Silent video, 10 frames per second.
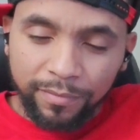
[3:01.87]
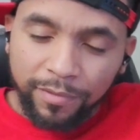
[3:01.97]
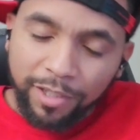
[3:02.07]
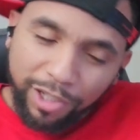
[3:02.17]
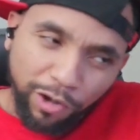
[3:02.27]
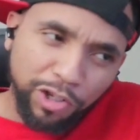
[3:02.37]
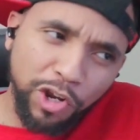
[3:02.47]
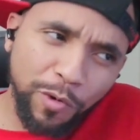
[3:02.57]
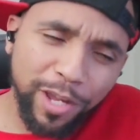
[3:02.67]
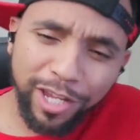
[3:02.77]
So
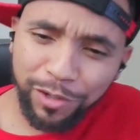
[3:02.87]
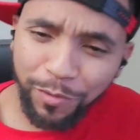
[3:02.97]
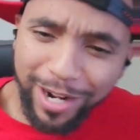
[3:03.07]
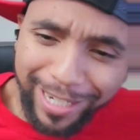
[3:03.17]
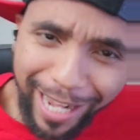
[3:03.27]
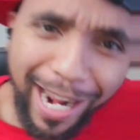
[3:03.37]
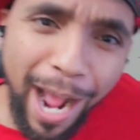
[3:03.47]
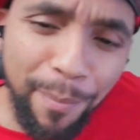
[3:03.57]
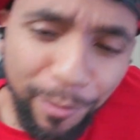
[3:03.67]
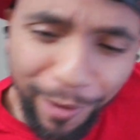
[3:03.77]
Hughie is running their
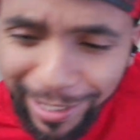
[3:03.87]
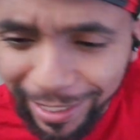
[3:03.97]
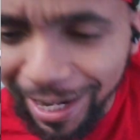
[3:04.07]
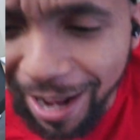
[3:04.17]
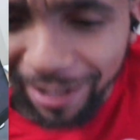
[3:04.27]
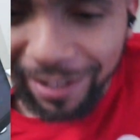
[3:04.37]
operation now?